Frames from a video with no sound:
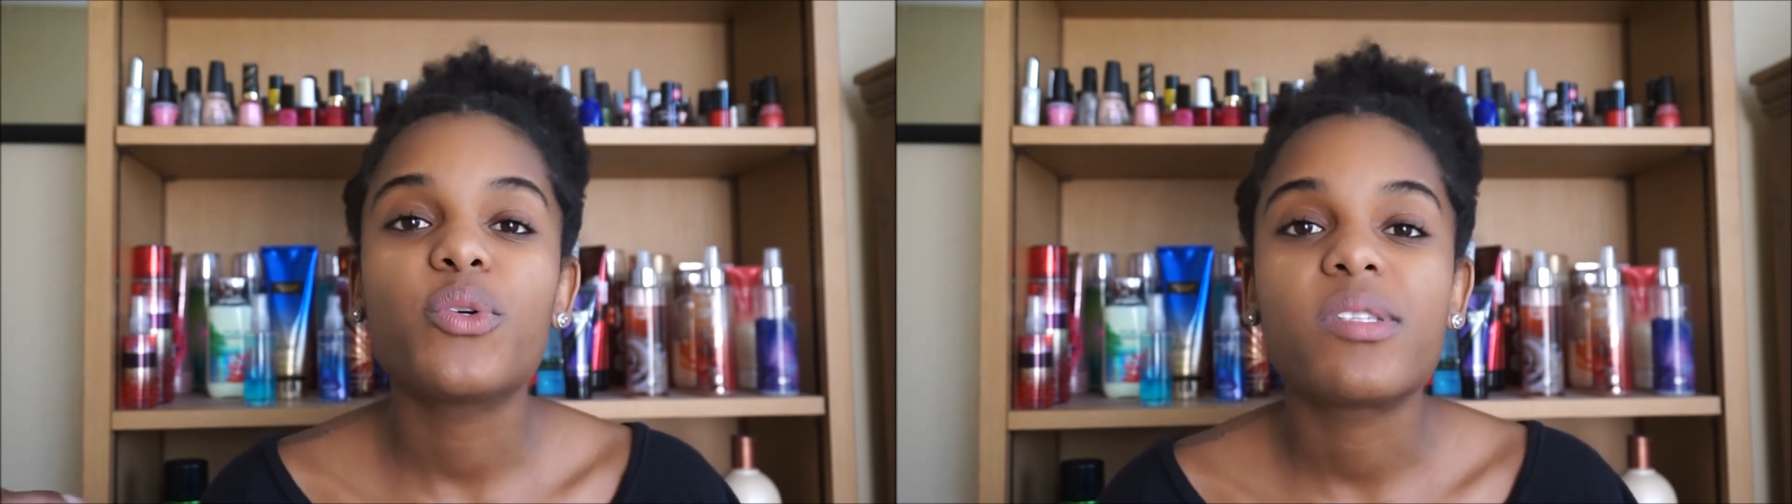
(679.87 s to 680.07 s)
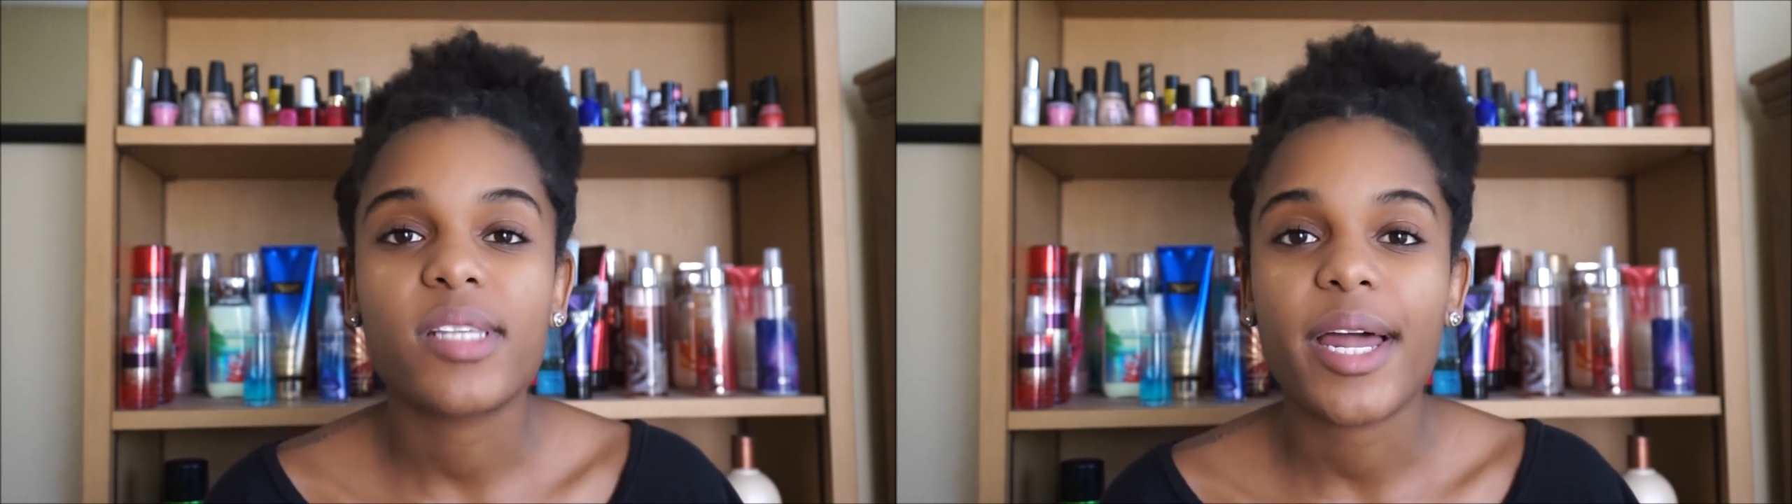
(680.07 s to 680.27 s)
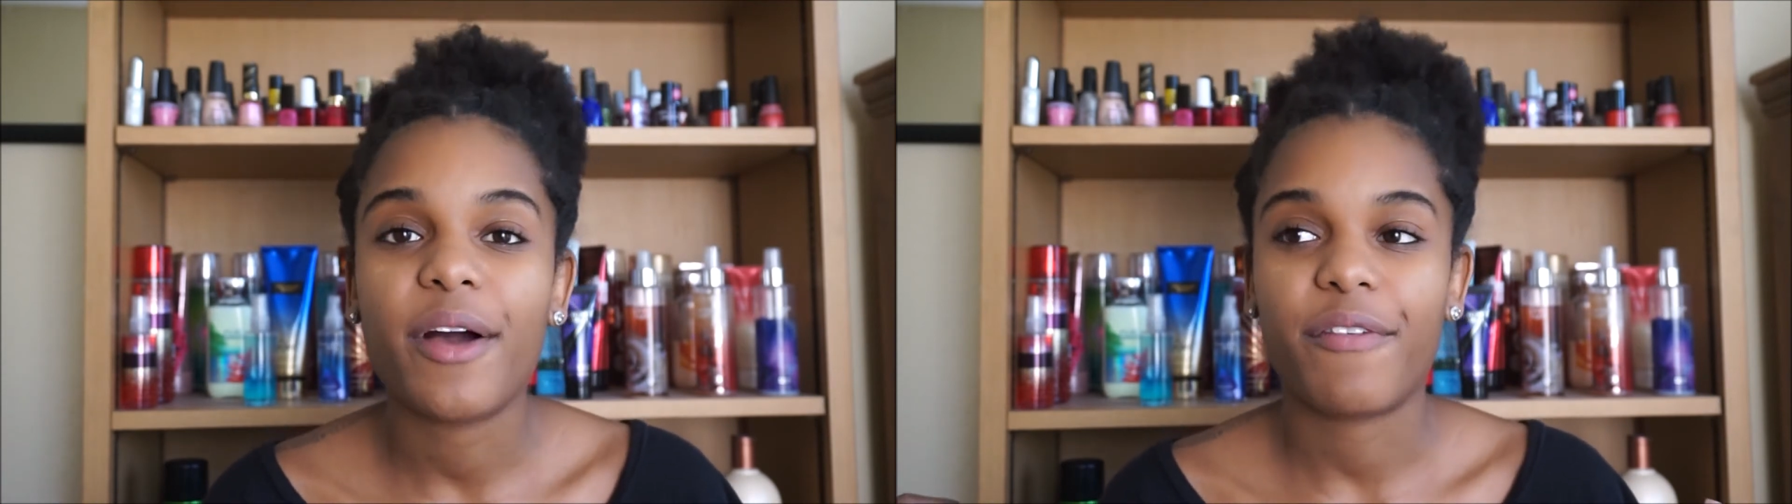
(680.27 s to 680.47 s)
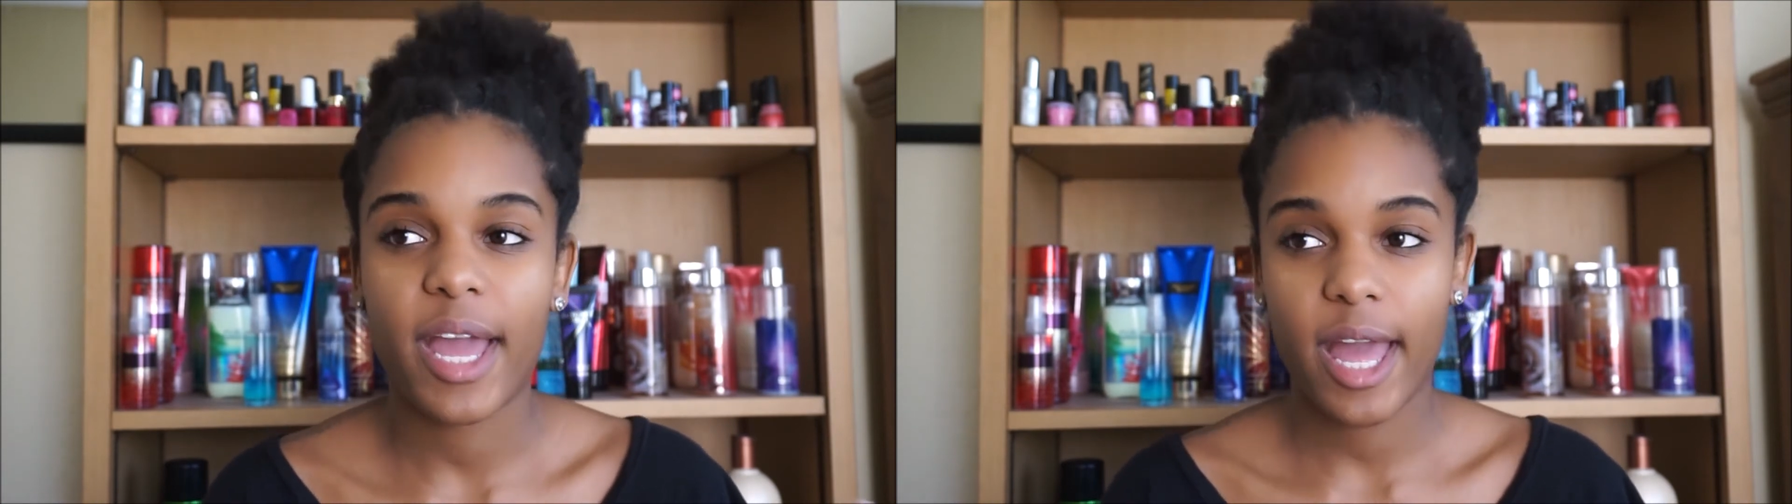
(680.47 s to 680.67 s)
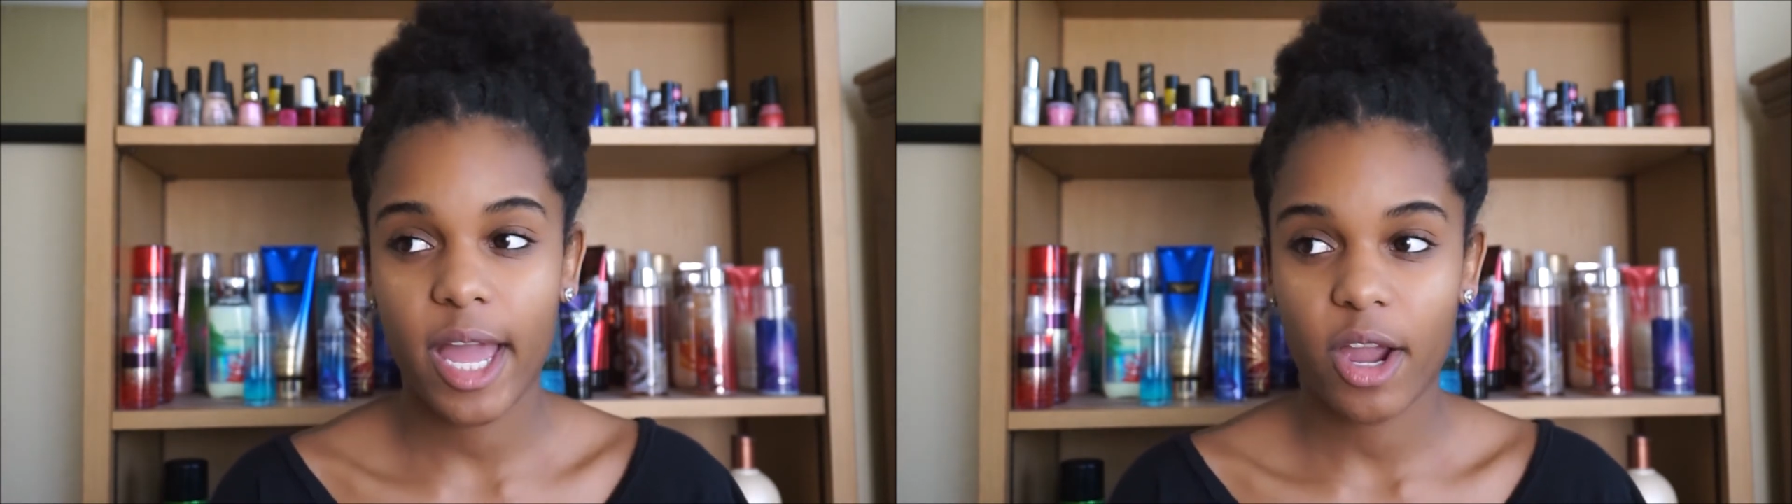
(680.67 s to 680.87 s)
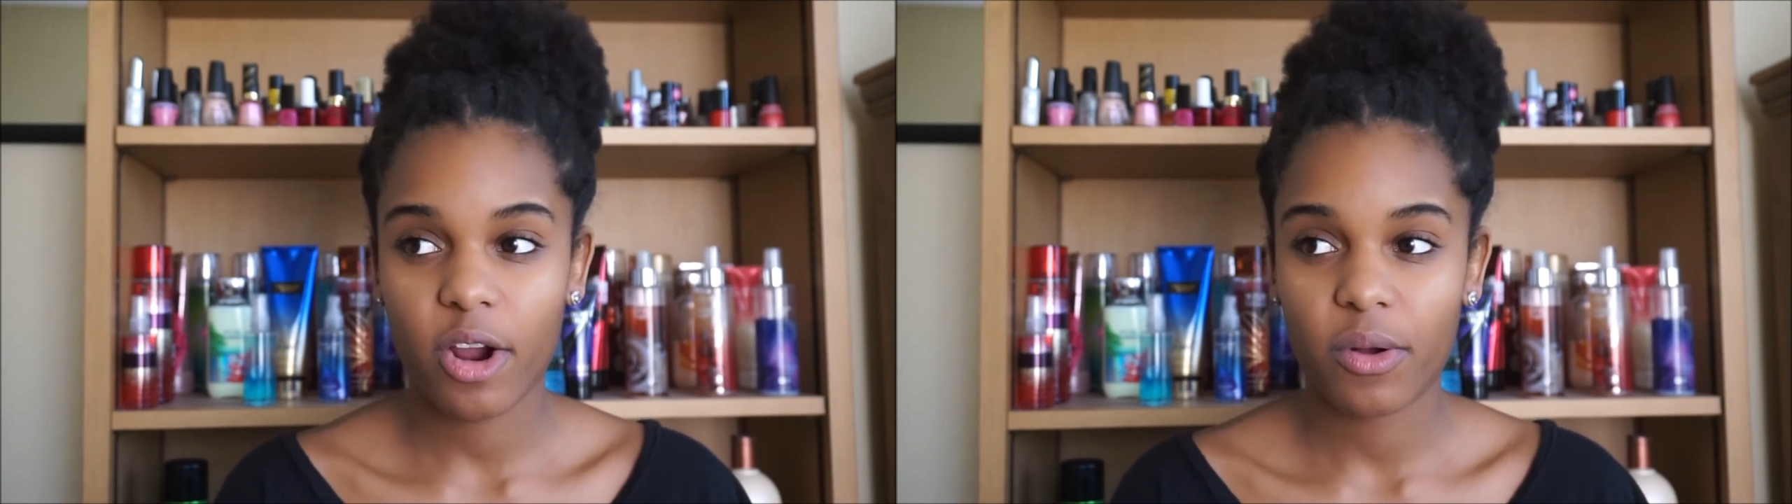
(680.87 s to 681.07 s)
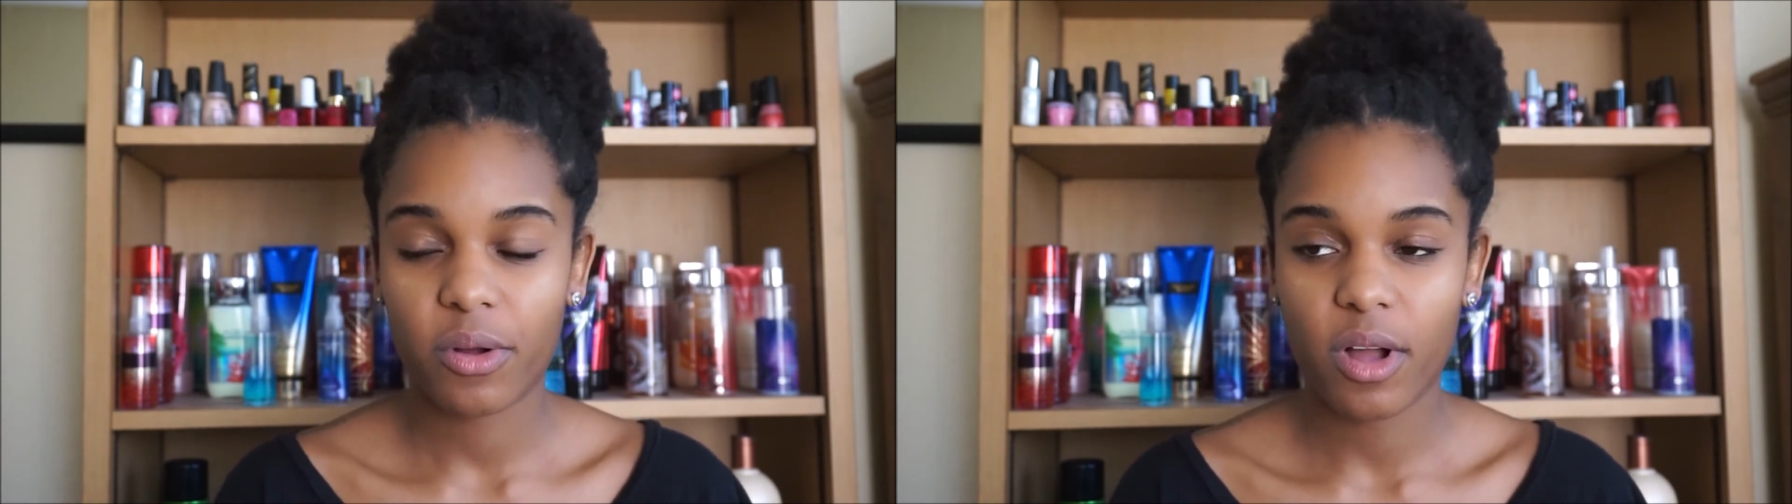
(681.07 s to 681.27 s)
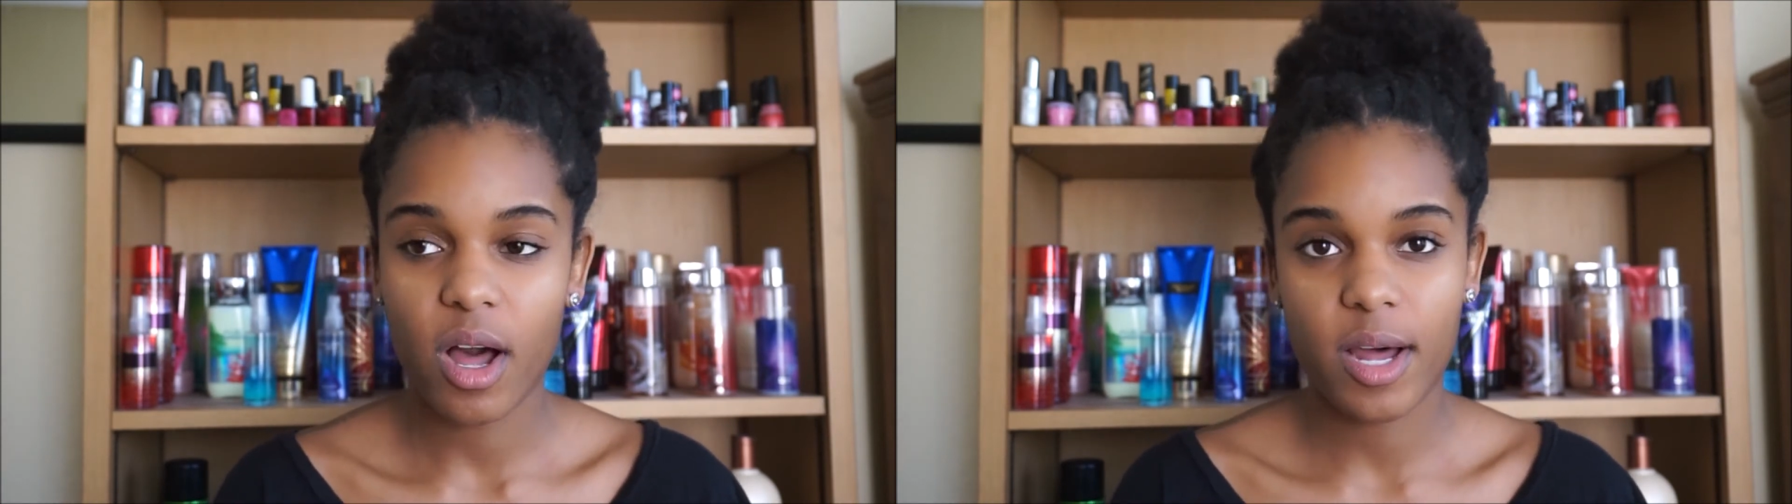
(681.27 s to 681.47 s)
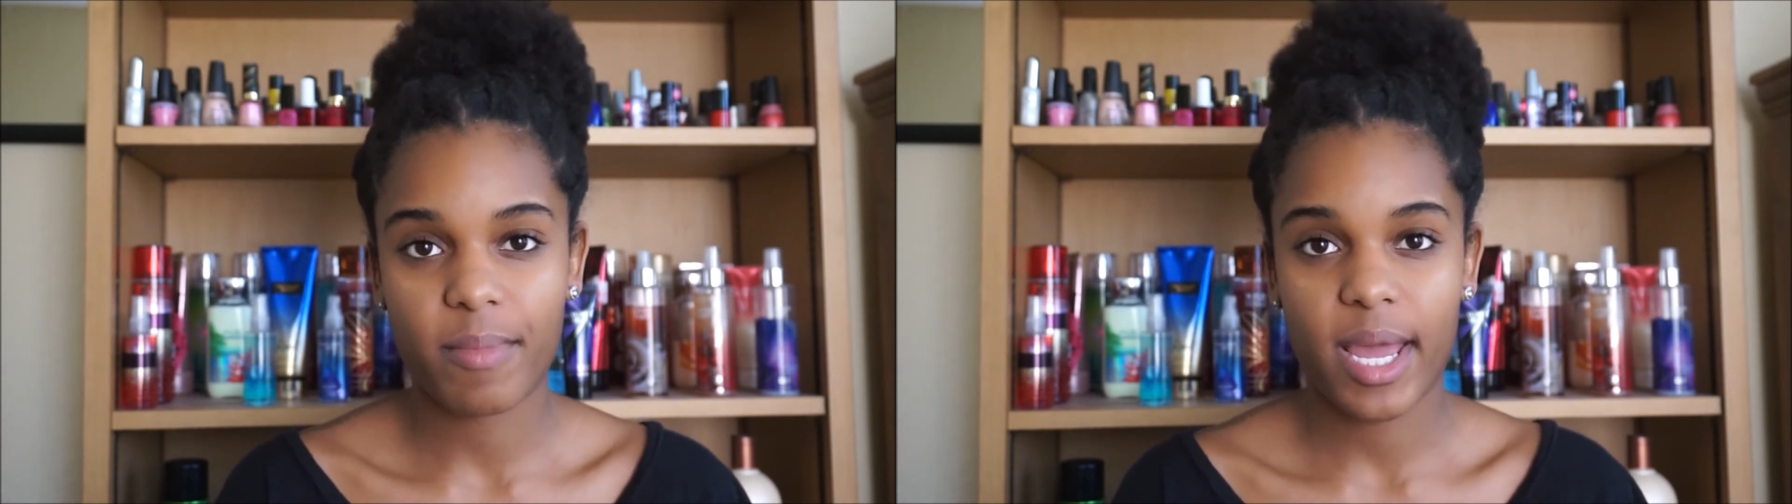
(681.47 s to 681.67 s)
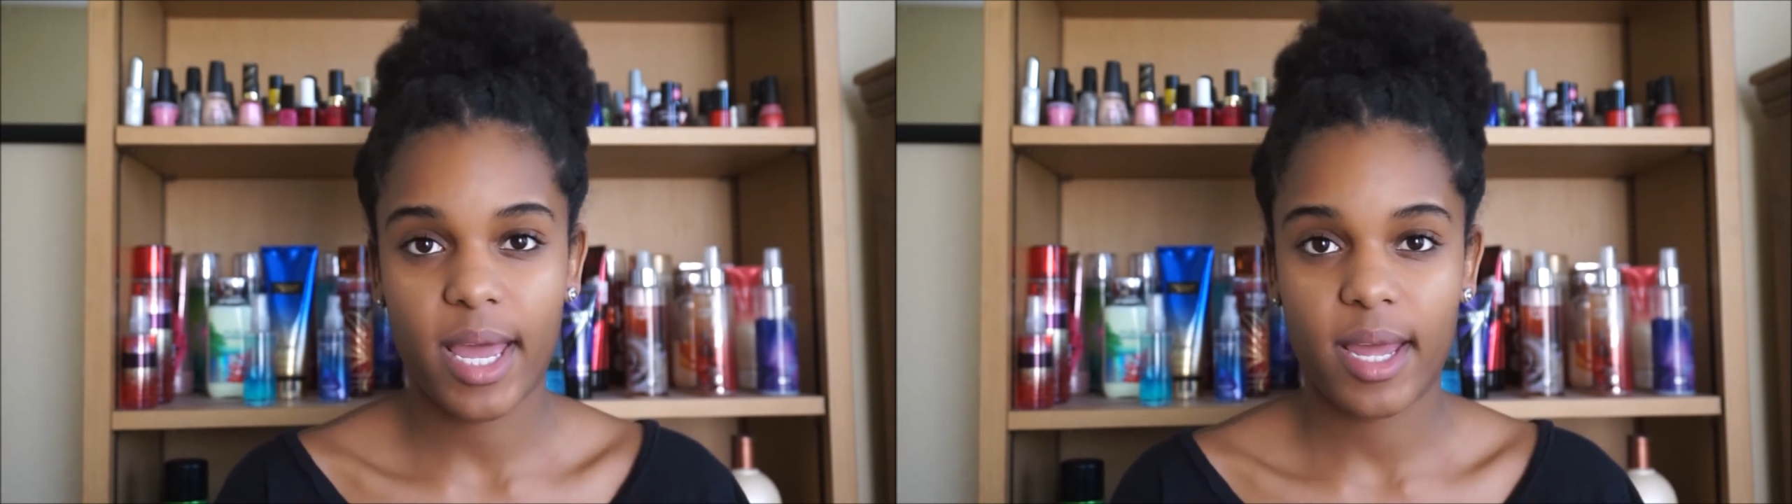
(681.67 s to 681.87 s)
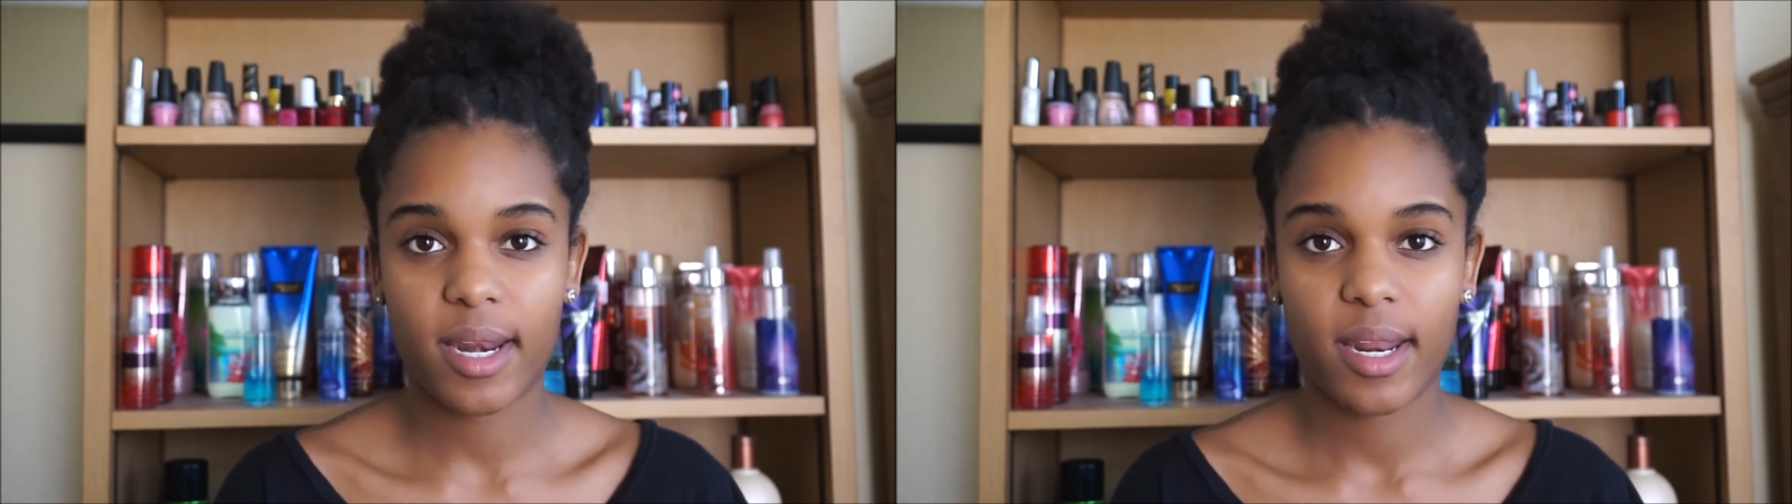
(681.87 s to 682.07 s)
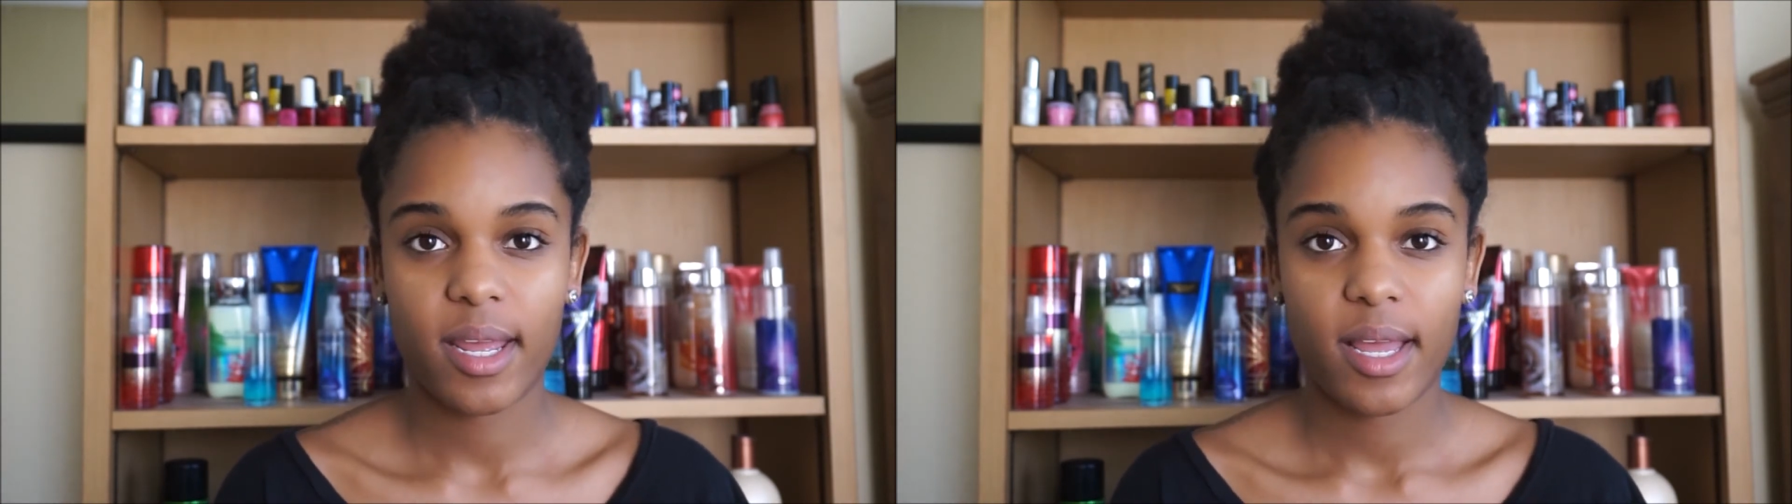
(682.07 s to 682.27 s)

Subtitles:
set of hair on my head.